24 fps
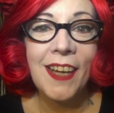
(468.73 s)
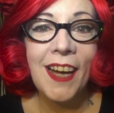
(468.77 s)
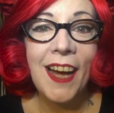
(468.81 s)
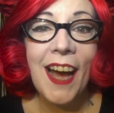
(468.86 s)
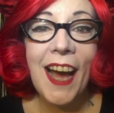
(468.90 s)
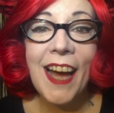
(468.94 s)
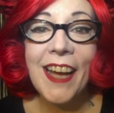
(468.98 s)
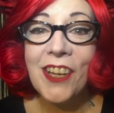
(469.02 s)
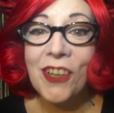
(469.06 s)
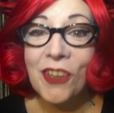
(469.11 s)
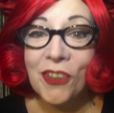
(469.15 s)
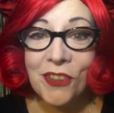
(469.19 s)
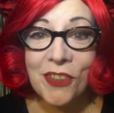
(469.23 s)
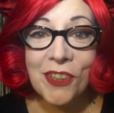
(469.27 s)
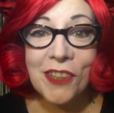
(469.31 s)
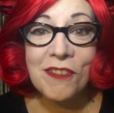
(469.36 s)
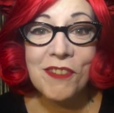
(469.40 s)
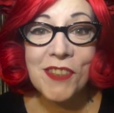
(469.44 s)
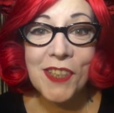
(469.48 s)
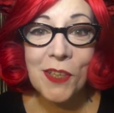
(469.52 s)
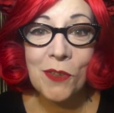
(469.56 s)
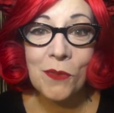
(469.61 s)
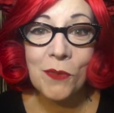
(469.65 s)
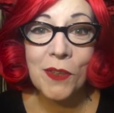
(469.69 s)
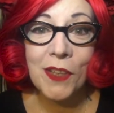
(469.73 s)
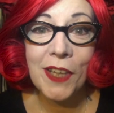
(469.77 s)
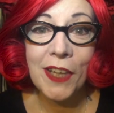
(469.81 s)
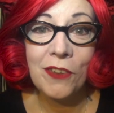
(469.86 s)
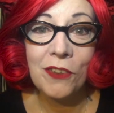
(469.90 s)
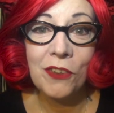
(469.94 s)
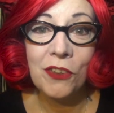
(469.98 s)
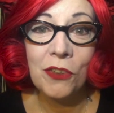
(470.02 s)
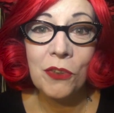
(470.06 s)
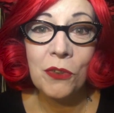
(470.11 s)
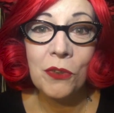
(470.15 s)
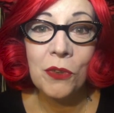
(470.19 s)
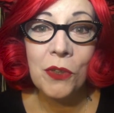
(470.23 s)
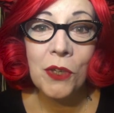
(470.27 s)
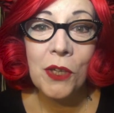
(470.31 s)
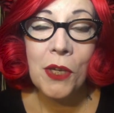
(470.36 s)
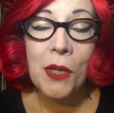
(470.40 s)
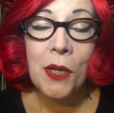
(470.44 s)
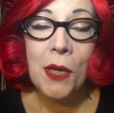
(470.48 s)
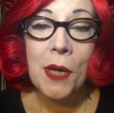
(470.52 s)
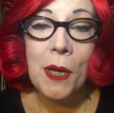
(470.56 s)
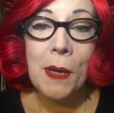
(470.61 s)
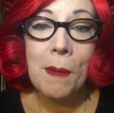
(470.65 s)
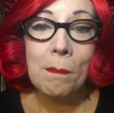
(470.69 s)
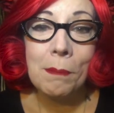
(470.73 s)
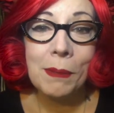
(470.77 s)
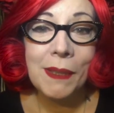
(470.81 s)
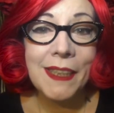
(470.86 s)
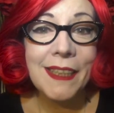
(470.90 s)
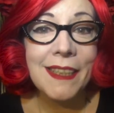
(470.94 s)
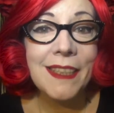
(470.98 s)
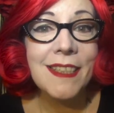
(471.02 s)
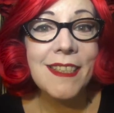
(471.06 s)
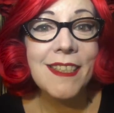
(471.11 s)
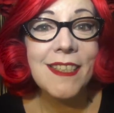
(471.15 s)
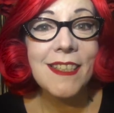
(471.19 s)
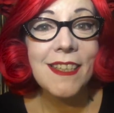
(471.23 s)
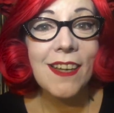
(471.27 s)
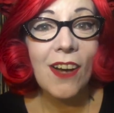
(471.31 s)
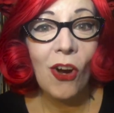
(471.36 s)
I couldn't have done it without you. Please